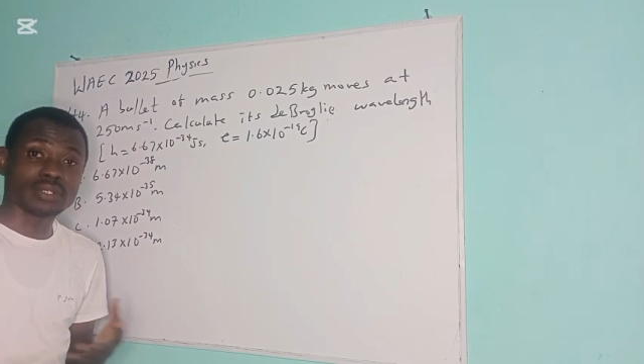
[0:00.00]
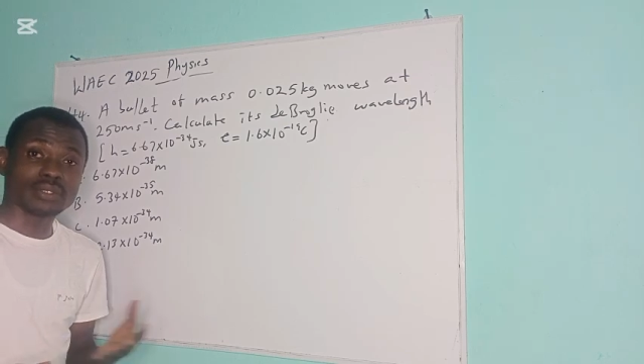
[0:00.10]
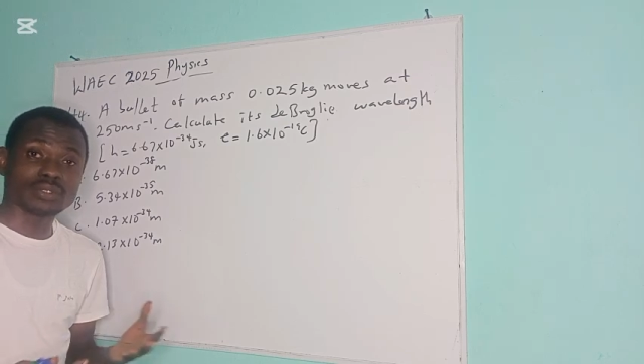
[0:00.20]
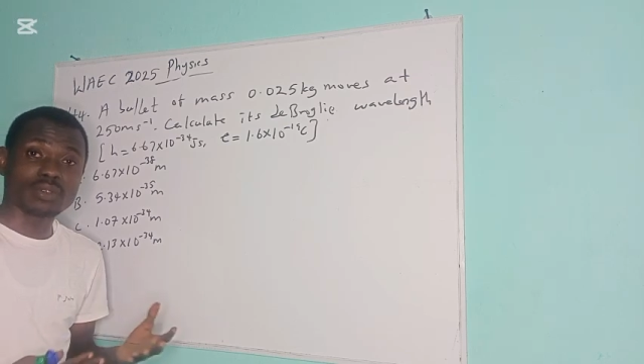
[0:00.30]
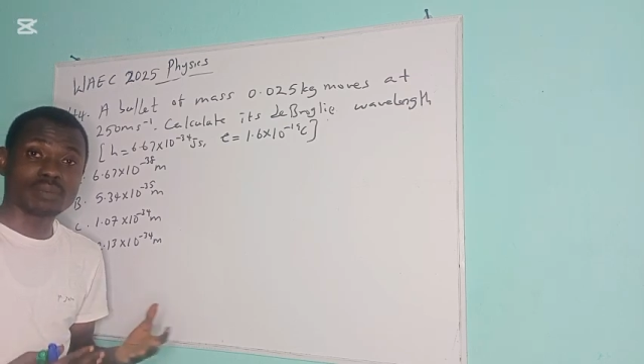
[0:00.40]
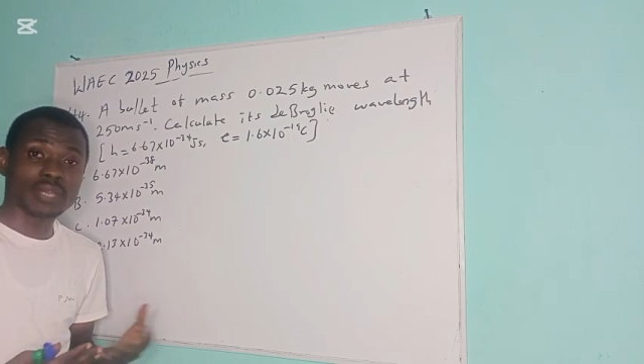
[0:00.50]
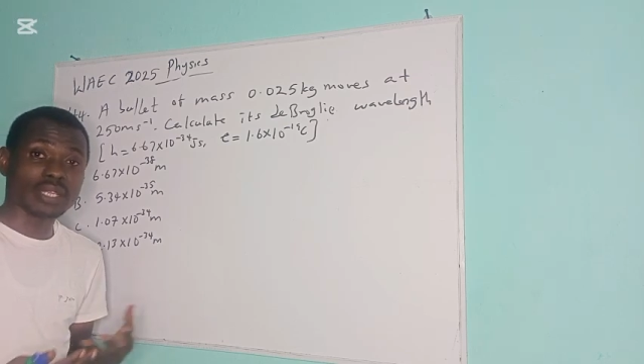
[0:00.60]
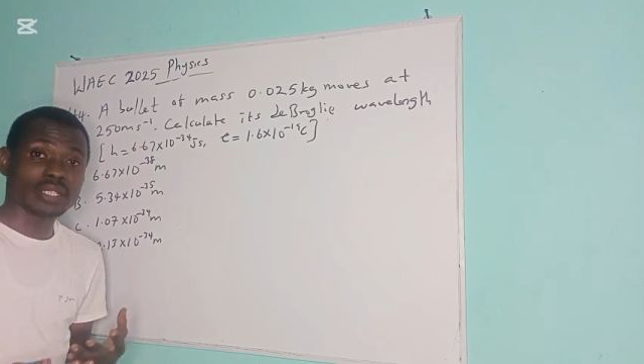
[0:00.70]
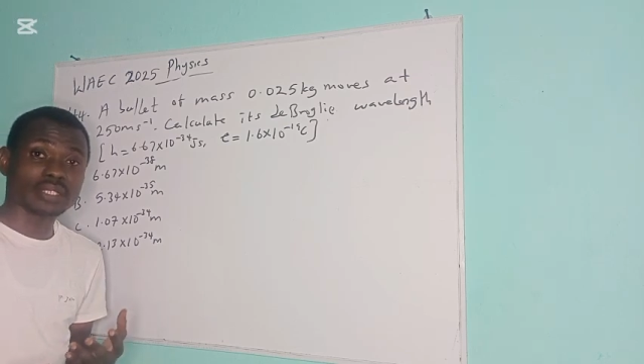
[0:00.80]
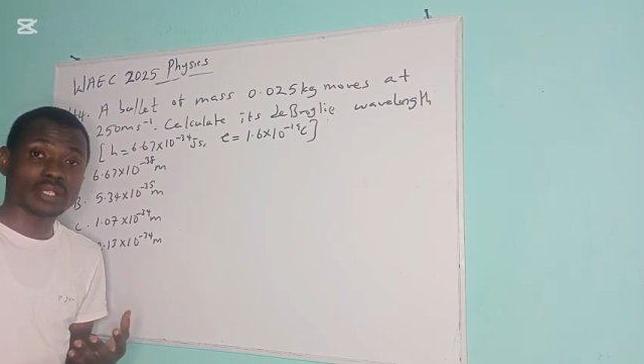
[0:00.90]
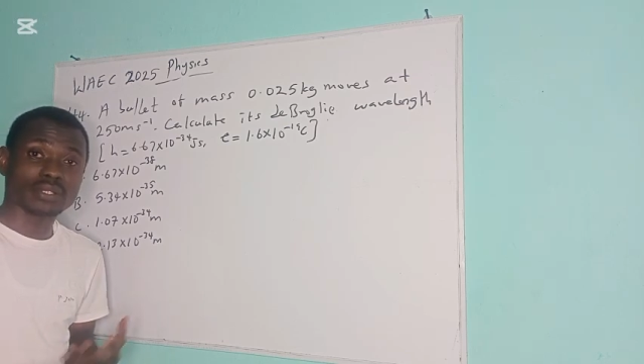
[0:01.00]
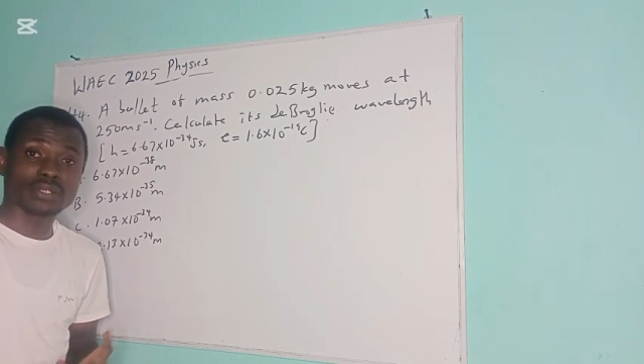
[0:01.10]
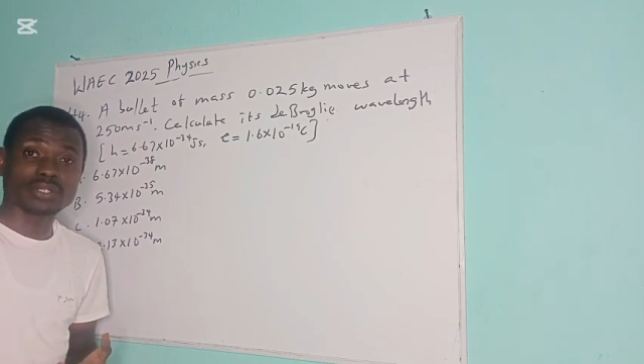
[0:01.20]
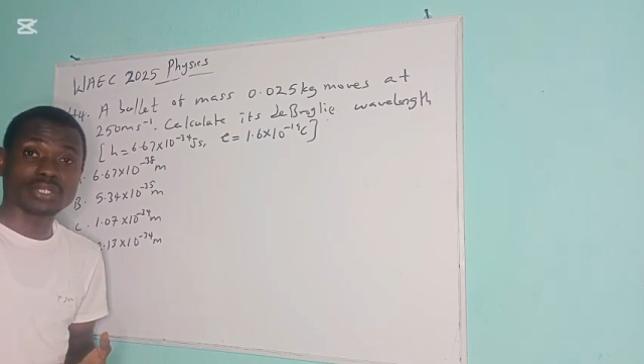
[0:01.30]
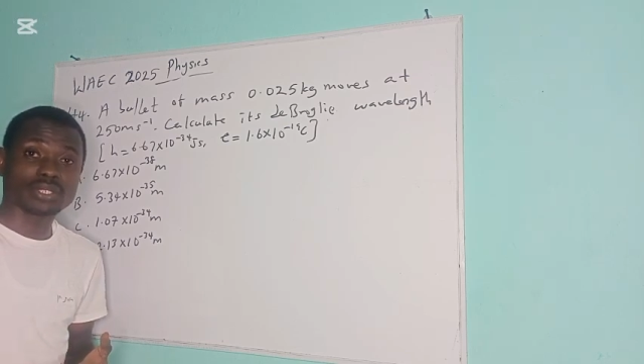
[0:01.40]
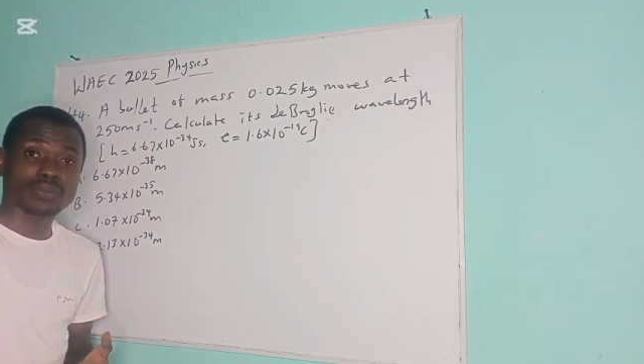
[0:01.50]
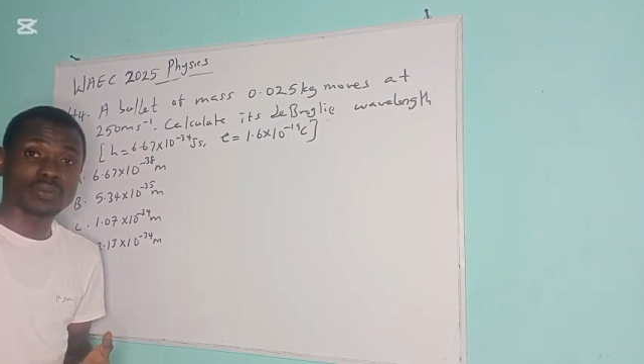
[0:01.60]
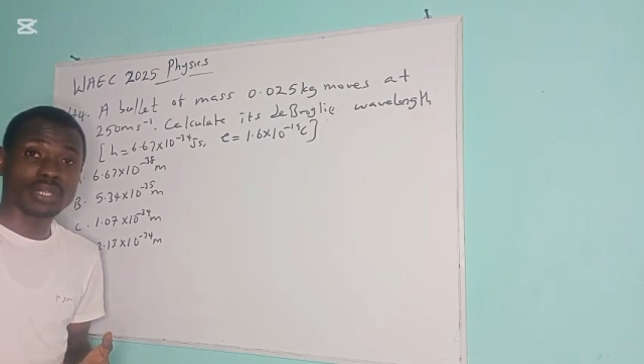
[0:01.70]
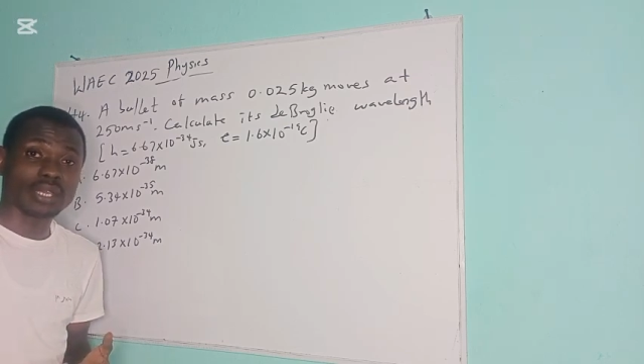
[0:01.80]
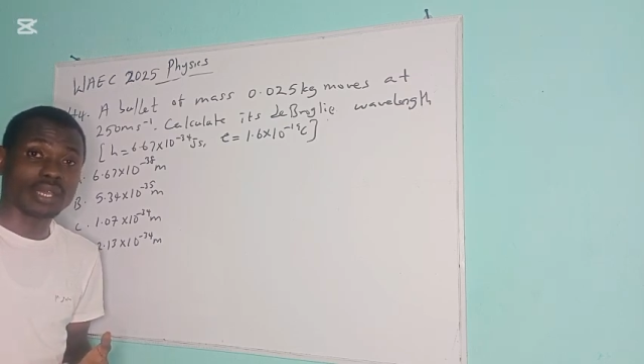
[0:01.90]
so many technologies
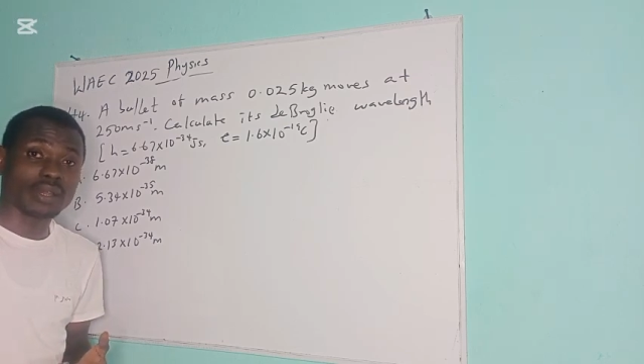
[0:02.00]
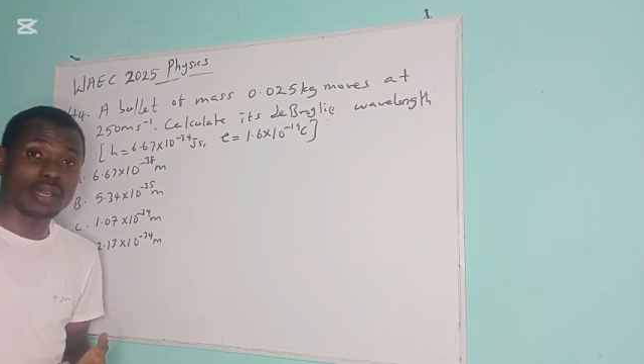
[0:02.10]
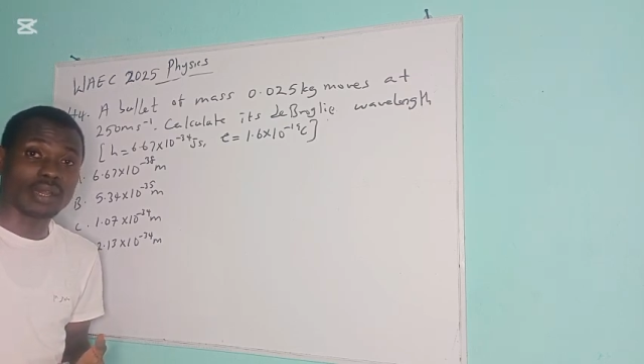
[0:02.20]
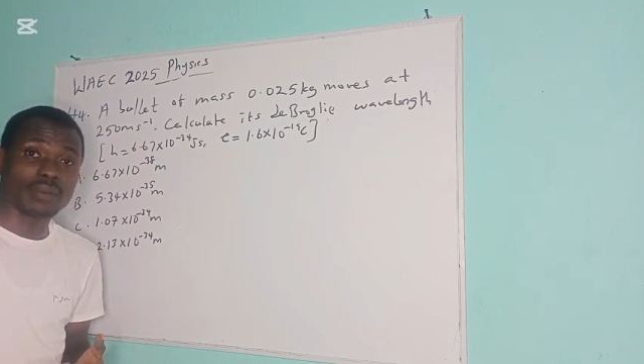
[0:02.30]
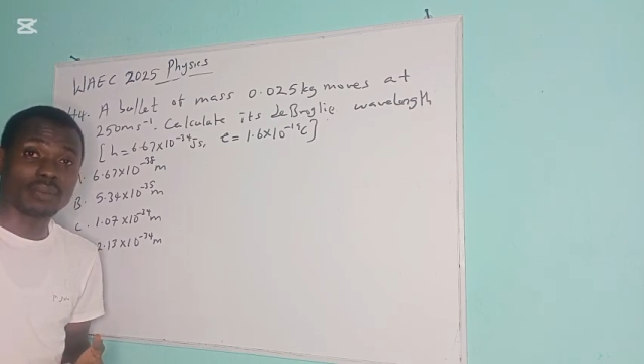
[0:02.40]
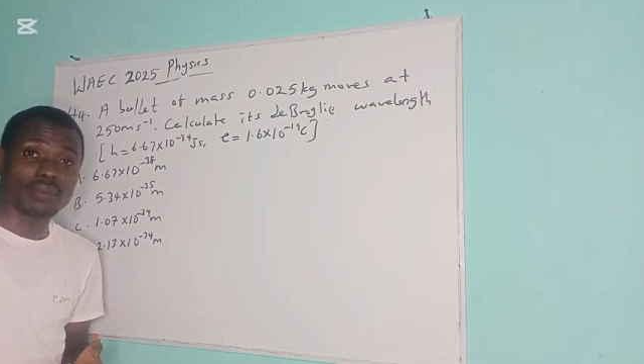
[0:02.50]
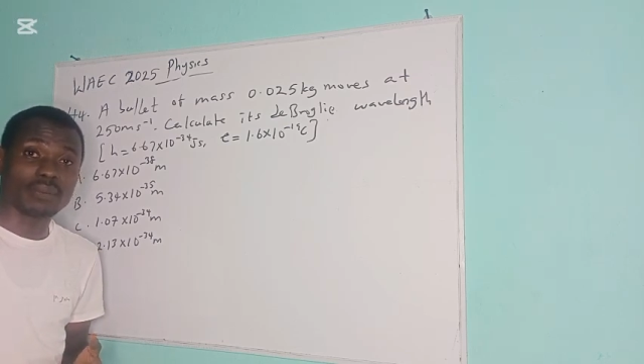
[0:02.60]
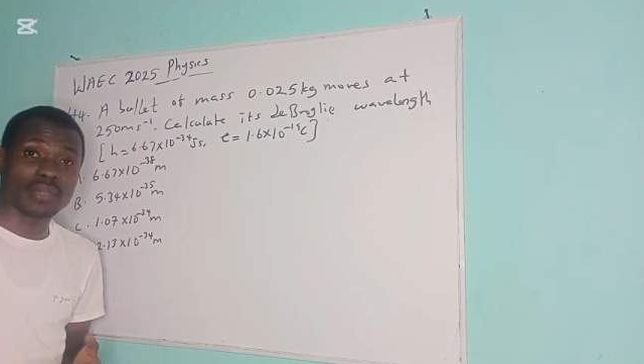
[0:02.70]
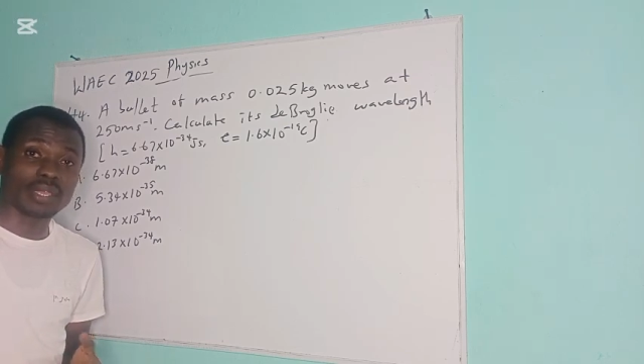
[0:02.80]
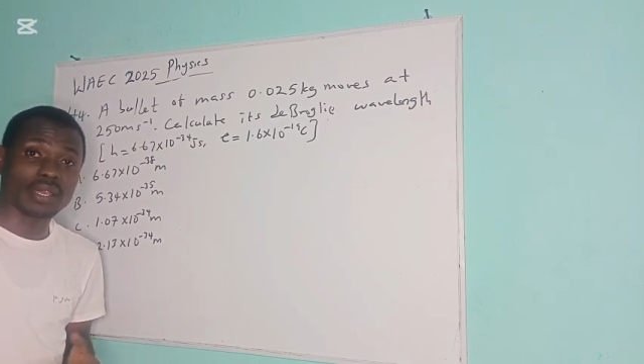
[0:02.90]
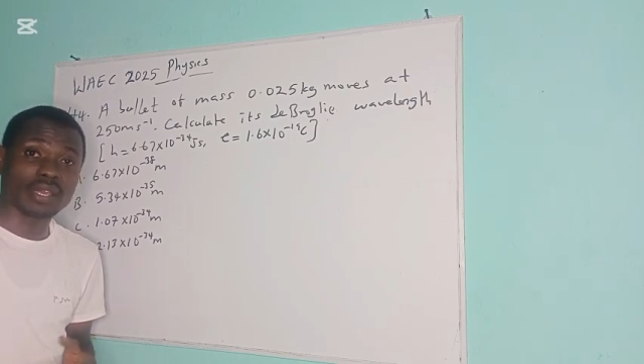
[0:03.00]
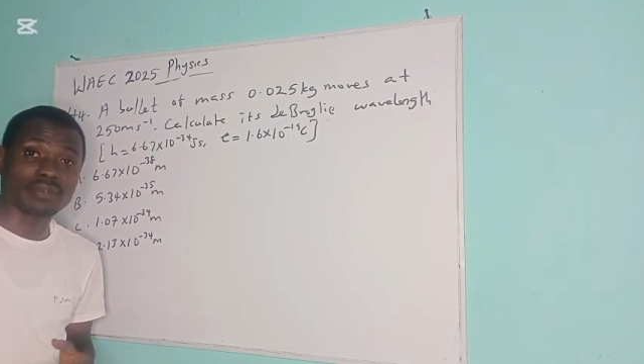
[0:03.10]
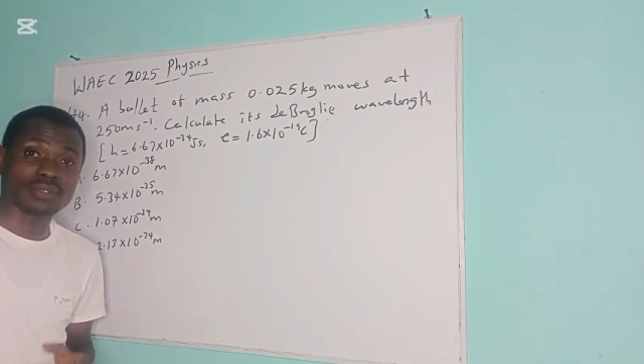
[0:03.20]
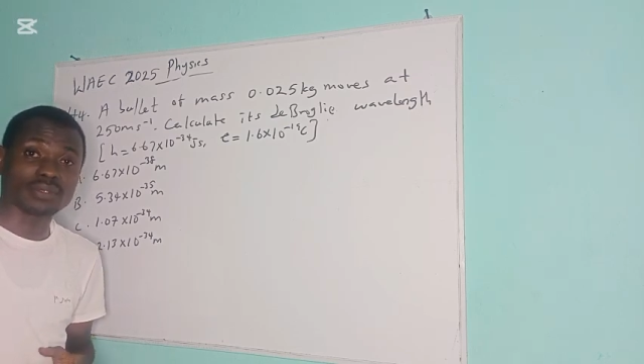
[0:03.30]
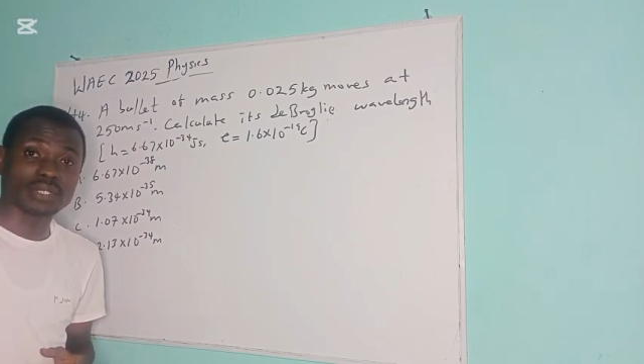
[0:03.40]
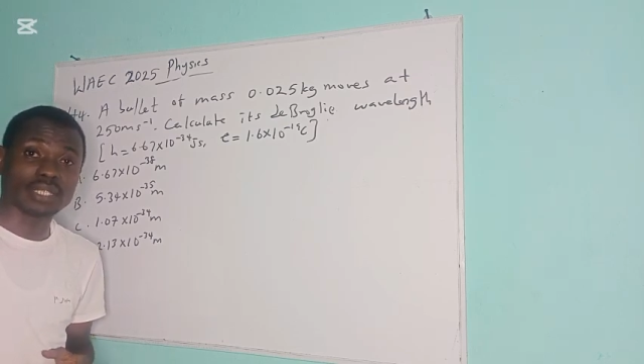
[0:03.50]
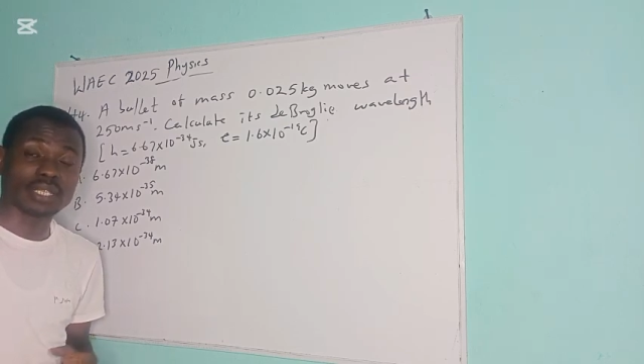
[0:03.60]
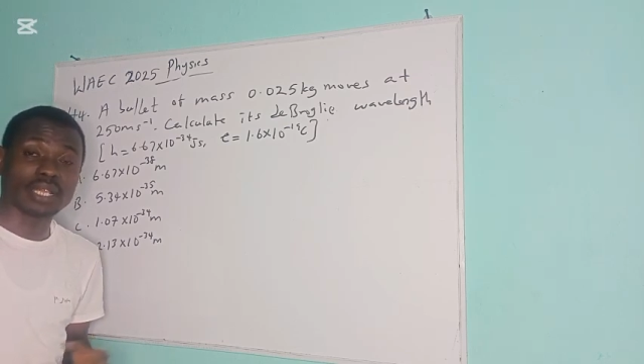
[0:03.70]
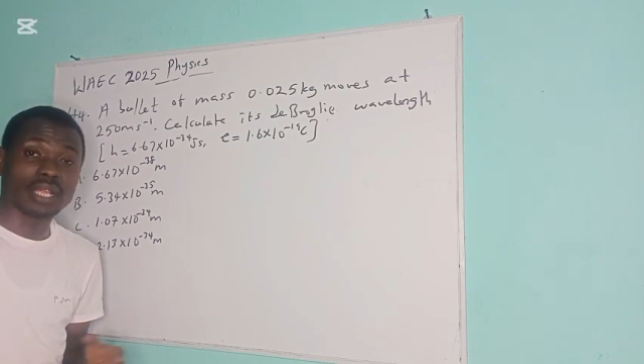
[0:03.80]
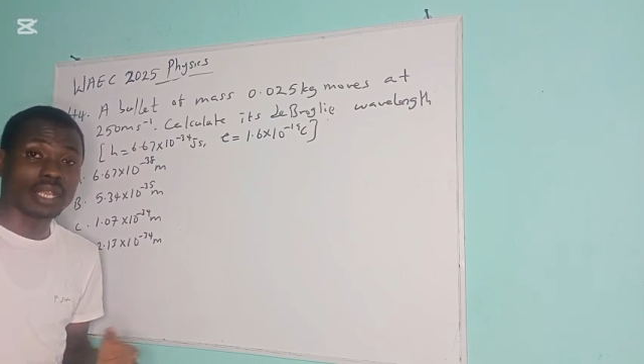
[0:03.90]
we have today,